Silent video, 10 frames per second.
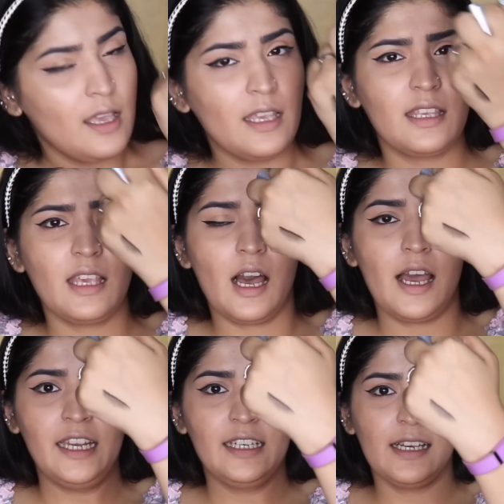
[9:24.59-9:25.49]

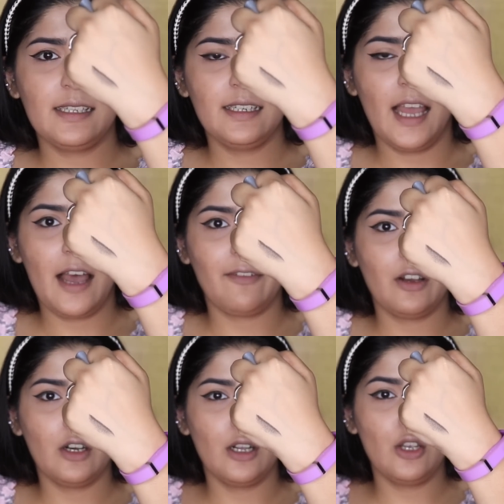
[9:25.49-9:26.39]
Yeah, it doesn't
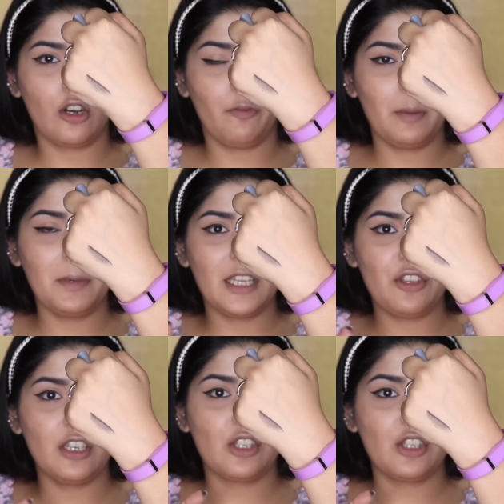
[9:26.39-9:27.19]
have a lot of pigmentation.